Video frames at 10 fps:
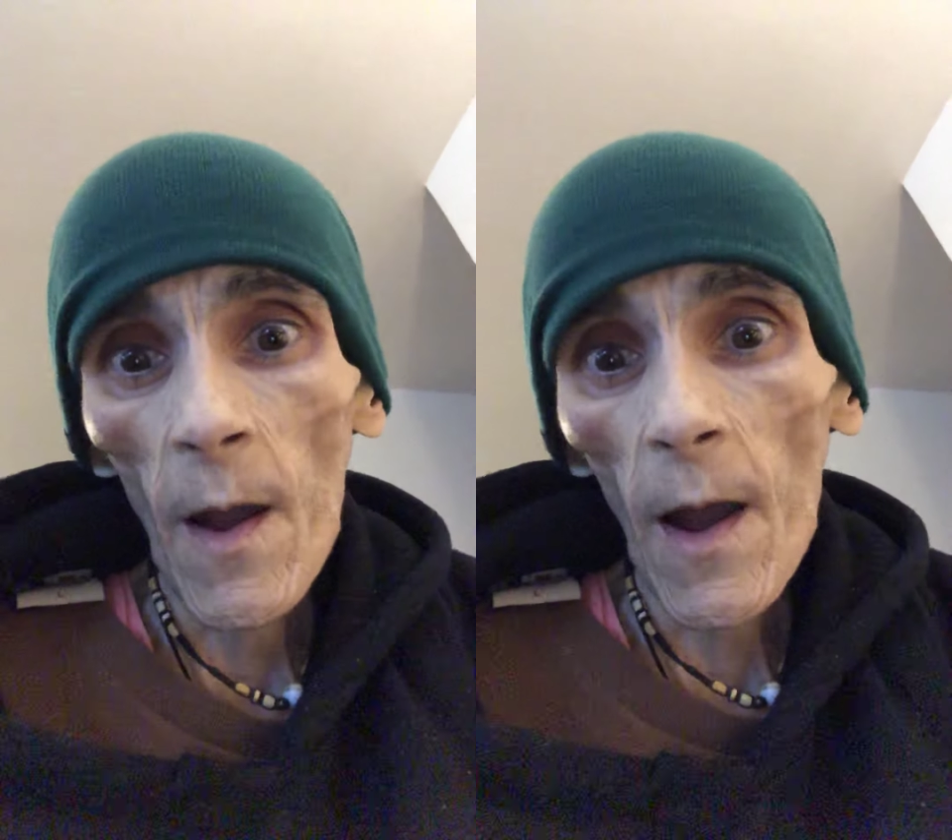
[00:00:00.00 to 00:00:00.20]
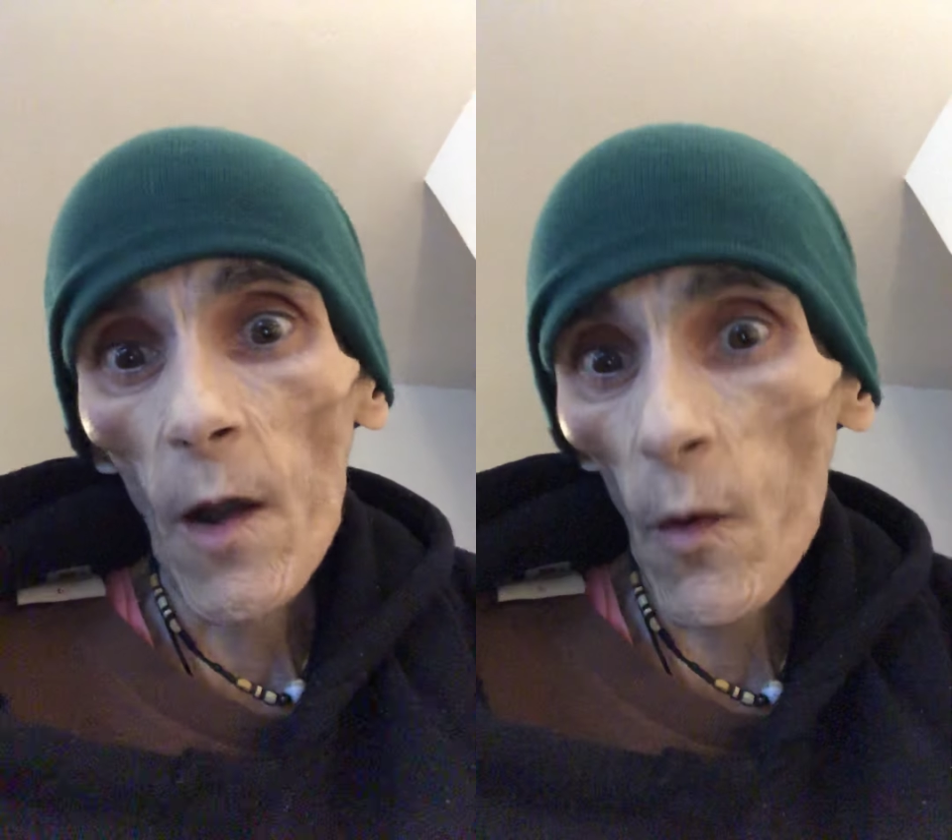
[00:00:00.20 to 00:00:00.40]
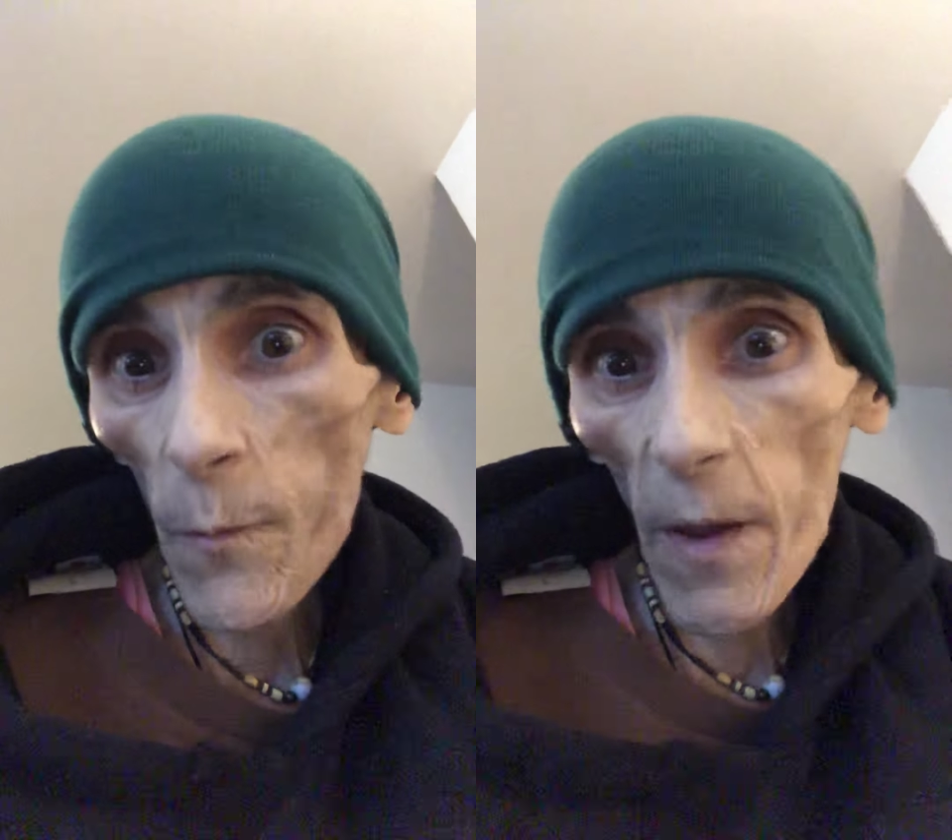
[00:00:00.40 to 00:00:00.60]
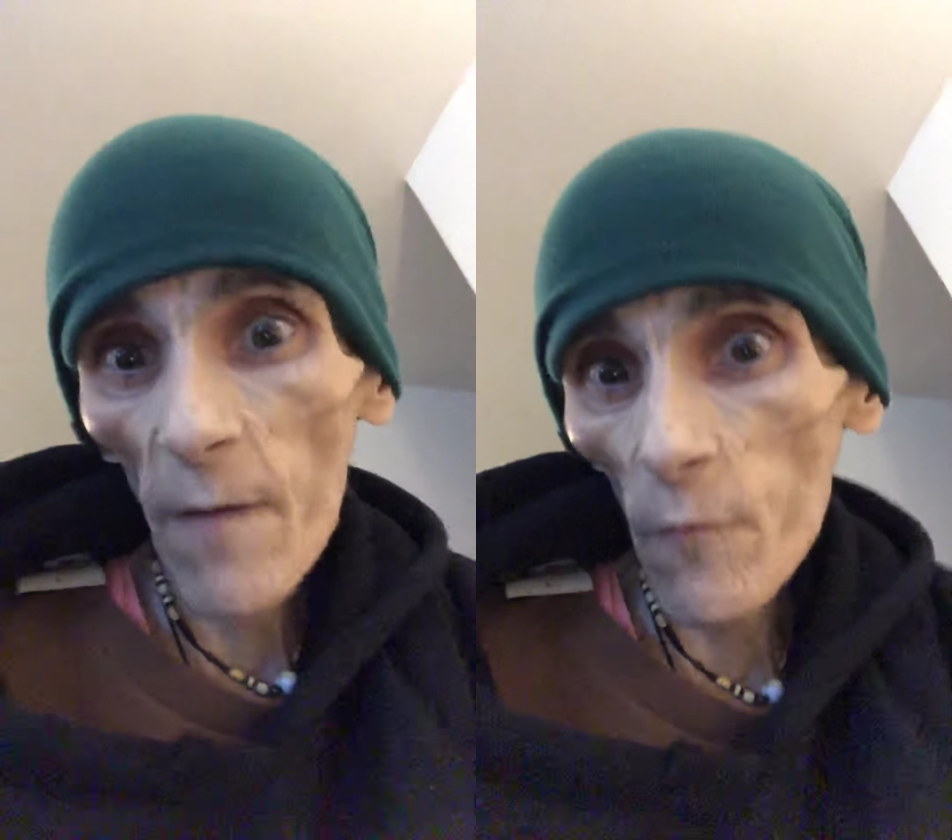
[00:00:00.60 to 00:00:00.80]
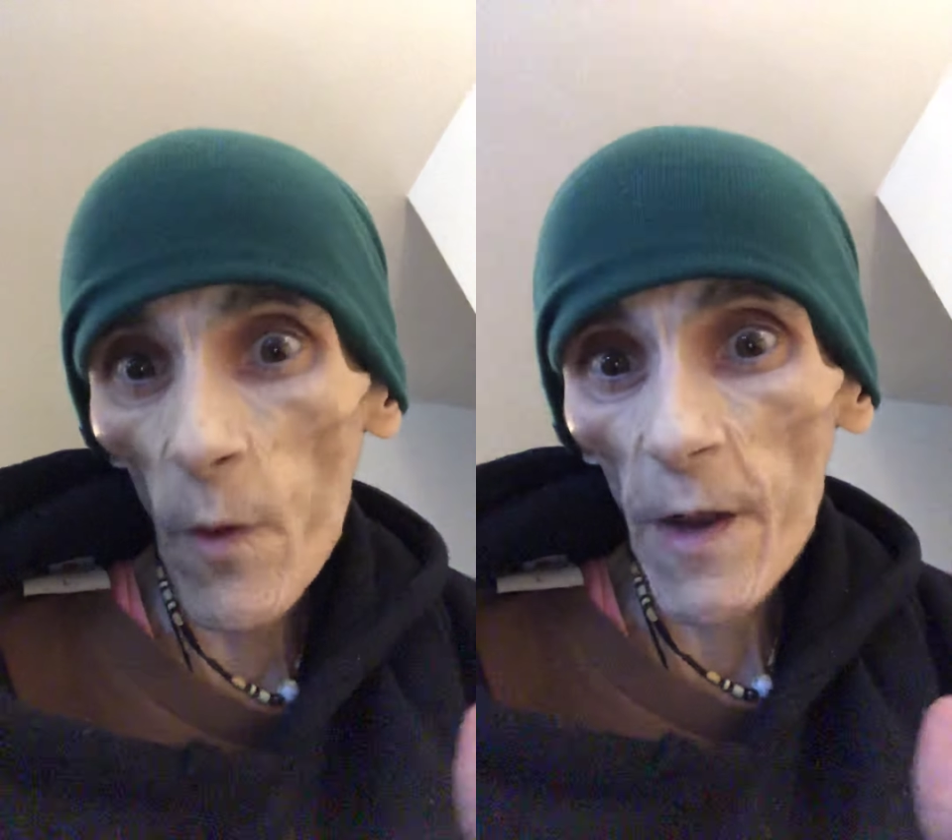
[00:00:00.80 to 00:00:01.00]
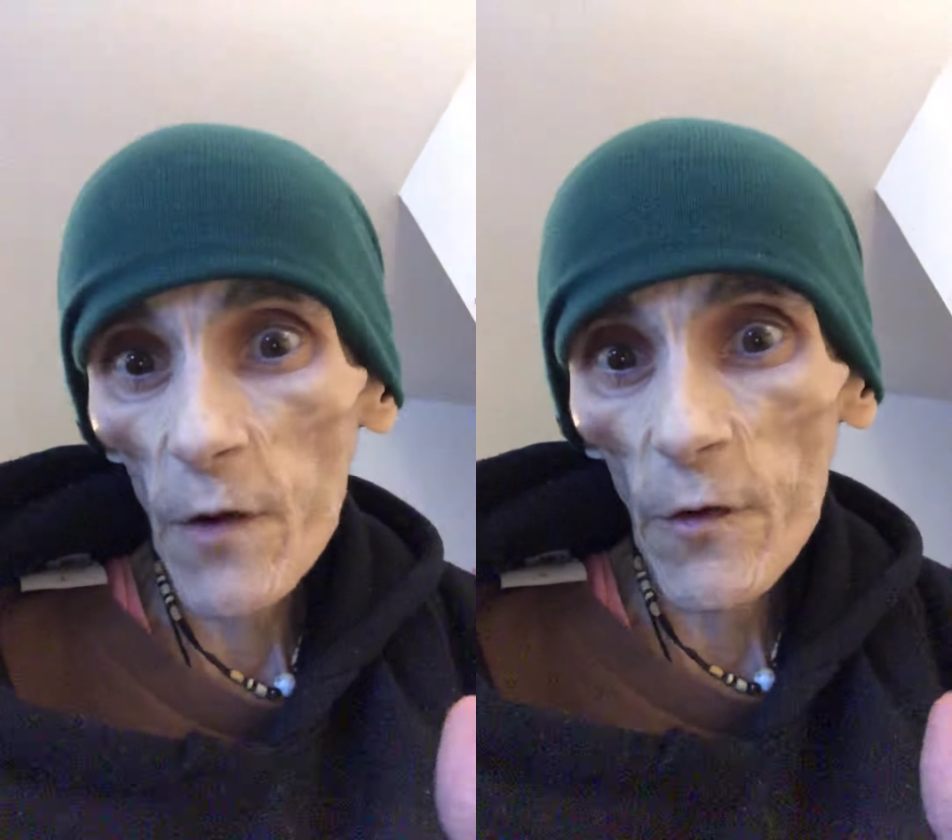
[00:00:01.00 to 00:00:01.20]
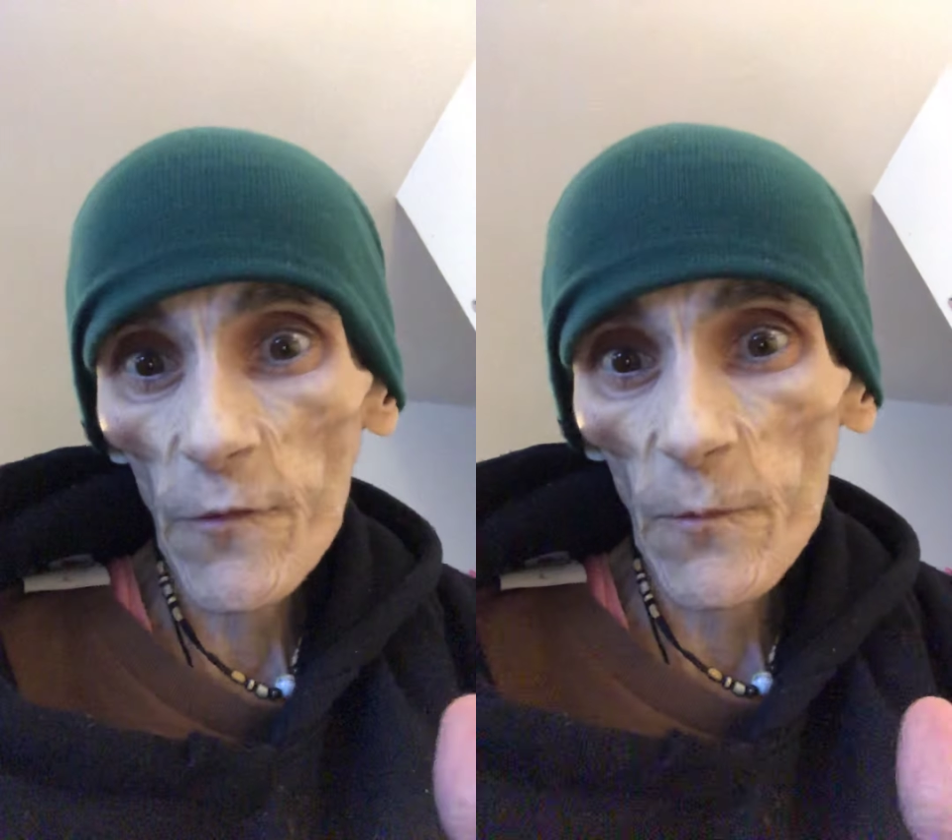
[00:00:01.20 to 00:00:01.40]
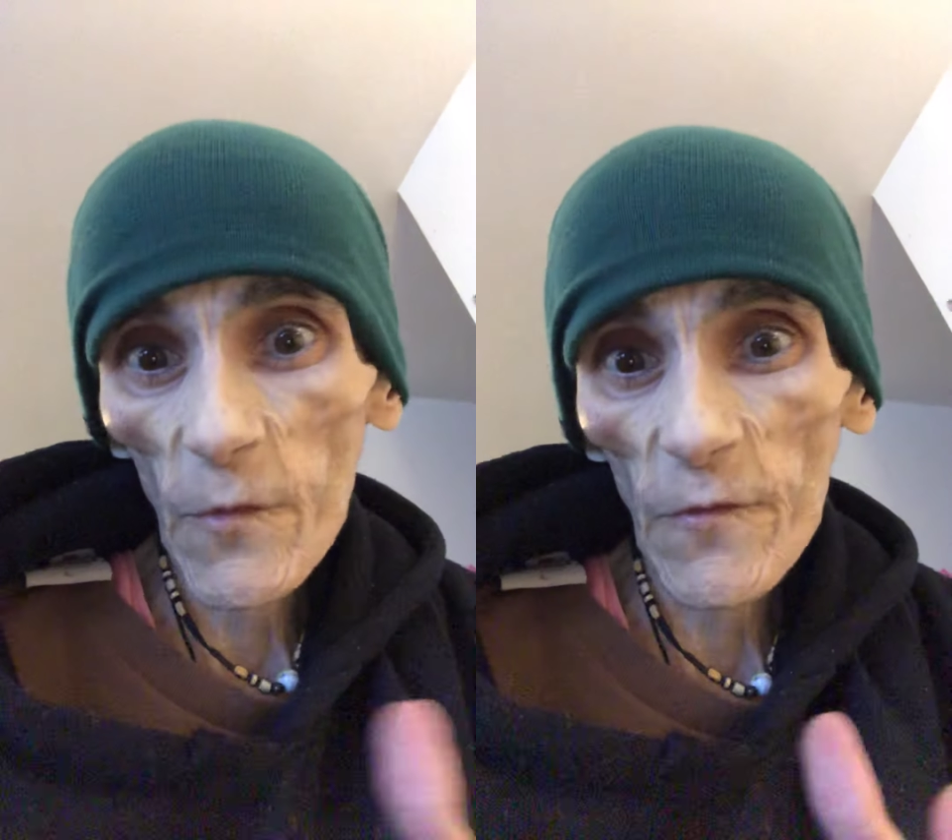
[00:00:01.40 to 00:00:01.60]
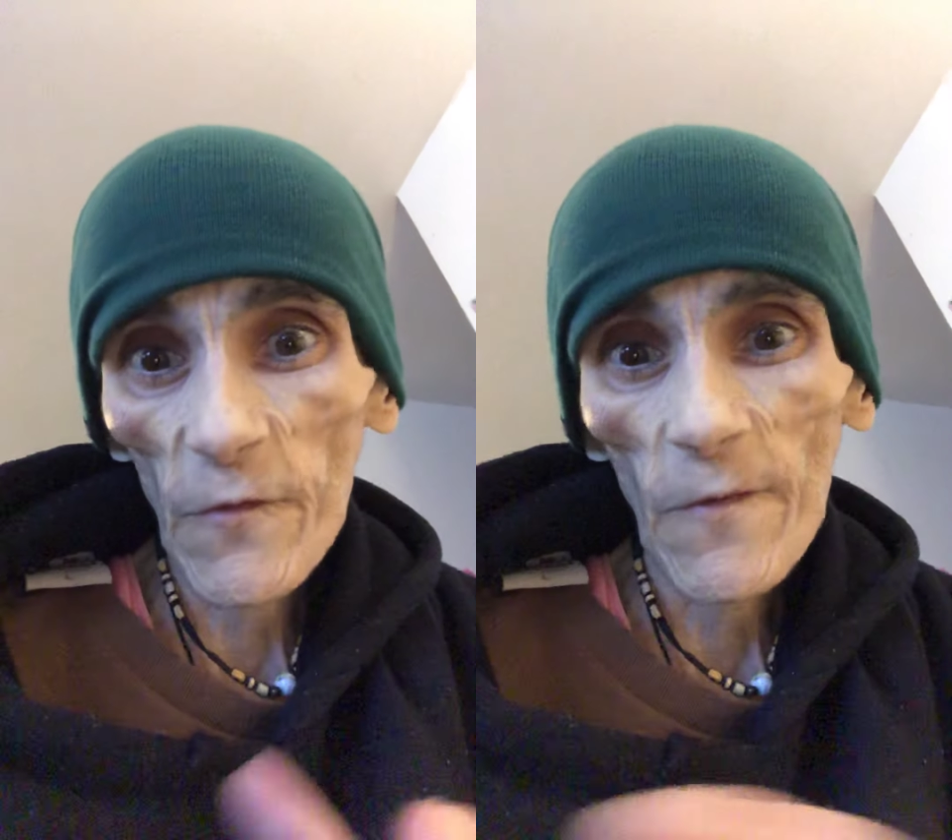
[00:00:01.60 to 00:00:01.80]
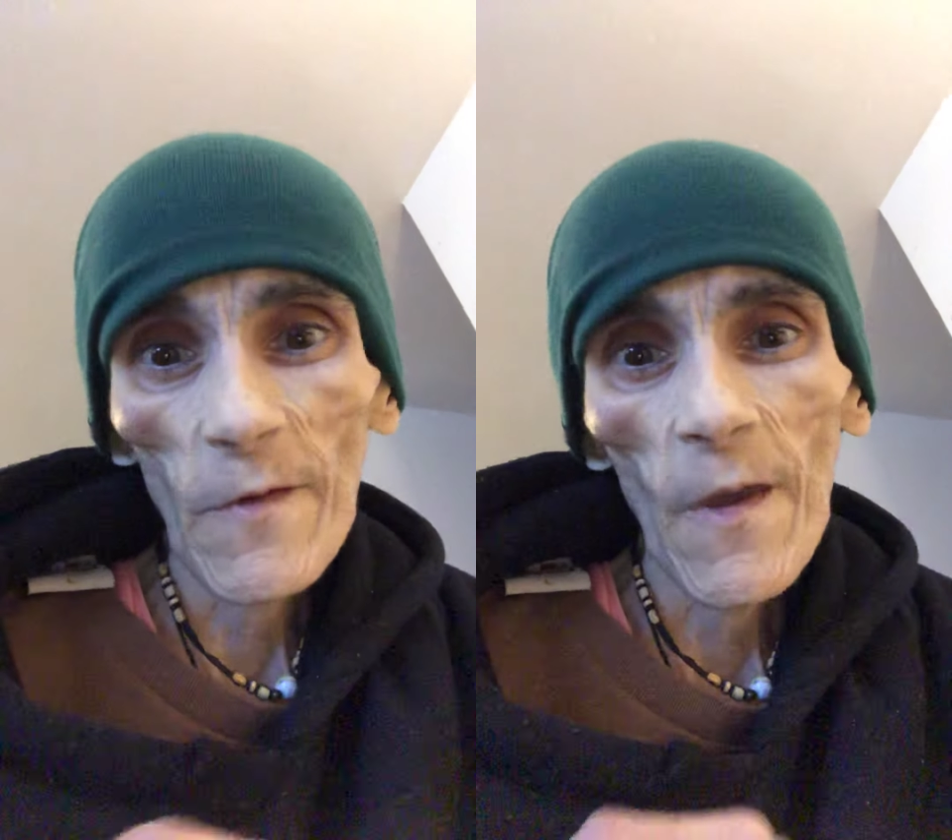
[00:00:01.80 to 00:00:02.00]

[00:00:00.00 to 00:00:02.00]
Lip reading: I hope you have a white Christmas.